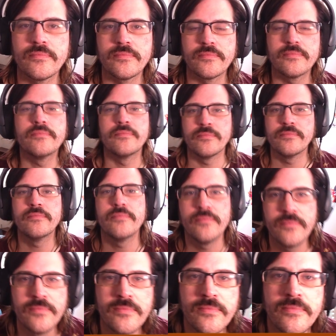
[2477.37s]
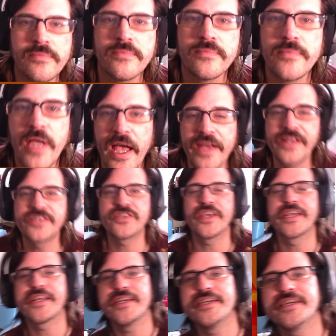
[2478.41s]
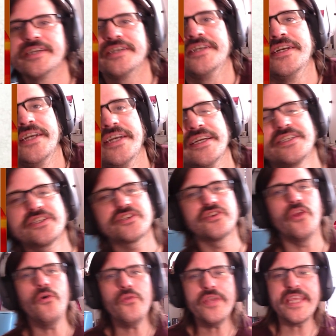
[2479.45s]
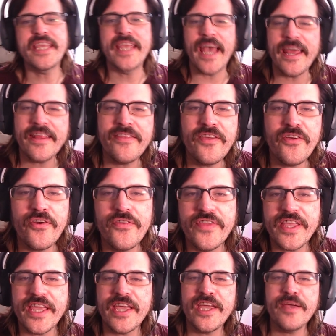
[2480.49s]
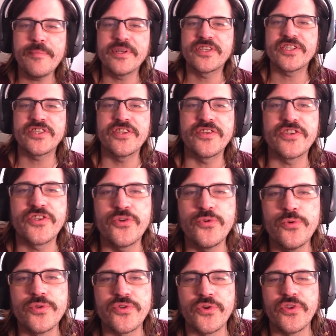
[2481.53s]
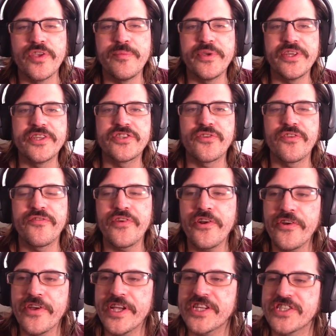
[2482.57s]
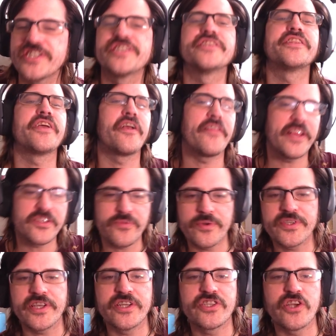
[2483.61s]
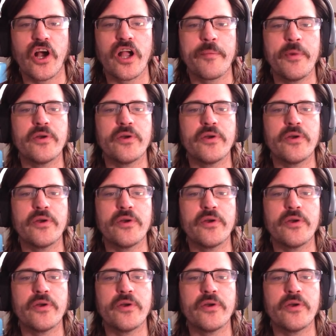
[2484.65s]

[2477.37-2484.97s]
Mm-hmm. And it's like, it's slowly getting there in the game. It's just that the tools are limited, so the variation isn't there. That's what I was going to talk about.